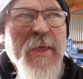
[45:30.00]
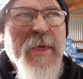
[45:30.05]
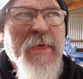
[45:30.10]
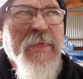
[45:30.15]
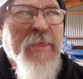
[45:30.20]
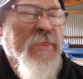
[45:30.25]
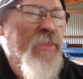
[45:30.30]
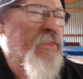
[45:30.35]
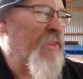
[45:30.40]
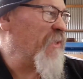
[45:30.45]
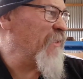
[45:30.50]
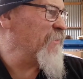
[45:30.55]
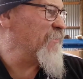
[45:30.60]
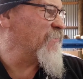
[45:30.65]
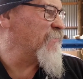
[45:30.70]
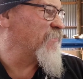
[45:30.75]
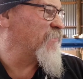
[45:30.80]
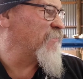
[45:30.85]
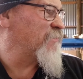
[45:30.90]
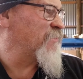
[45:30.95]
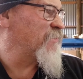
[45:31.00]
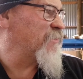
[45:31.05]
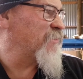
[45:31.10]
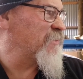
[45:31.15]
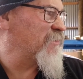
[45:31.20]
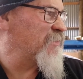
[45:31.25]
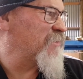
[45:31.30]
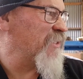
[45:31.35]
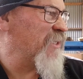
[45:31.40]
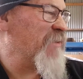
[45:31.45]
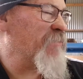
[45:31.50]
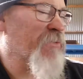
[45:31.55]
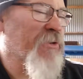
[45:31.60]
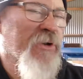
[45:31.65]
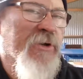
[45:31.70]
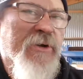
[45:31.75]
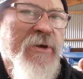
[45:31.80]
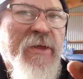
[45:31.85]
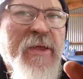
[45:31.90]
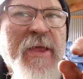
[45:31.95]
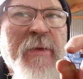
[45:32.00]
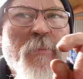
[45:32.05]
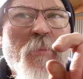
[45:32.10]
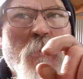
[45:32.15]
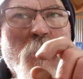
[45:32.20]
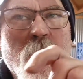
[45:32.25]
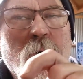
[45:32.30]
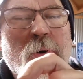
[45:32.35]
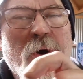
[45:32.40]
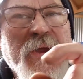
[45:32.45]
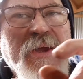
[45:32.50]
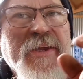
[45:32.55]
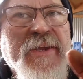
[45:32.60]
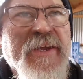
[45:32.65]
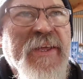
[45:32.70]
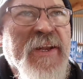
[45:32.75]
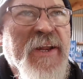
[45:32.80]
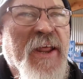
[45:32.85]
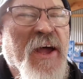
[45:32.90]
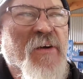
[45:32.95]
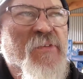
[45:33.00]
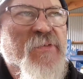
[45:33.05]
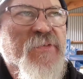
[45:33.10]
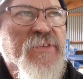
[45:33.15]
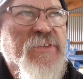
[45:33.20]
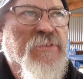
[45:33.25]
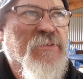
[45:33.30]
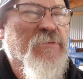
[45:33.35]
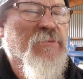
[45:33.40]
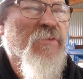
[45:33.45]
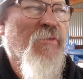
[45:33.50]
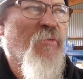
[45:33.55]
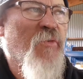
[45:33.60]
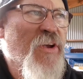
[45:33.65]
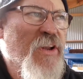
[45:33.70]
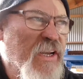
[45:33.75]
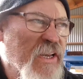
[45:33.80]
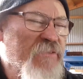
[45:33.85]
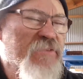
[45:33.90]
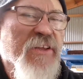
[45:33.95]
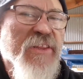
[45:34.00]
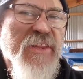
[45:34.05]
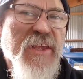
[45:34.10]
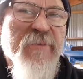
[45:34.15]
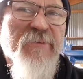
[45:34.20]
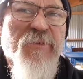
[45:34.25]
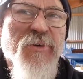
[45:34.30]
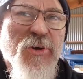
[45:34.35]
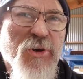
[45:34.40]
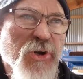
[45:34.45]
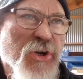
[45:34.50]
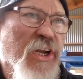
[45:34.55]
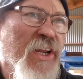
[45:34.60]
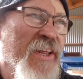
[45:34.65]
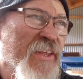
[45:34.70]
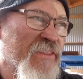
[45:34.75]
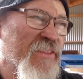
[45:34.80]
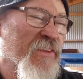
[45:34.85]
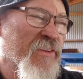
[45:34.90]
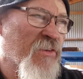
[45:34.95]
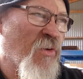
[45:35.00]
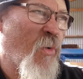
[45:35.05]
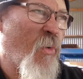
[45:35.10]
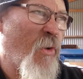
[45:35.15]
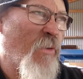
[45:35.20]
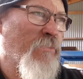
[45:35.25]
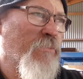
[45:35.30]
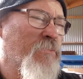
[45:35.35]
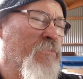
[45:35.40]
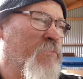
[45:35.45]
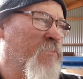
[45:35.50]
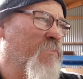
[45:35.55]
in the steamer, it might get enough. If we leave it in there for a good length of time,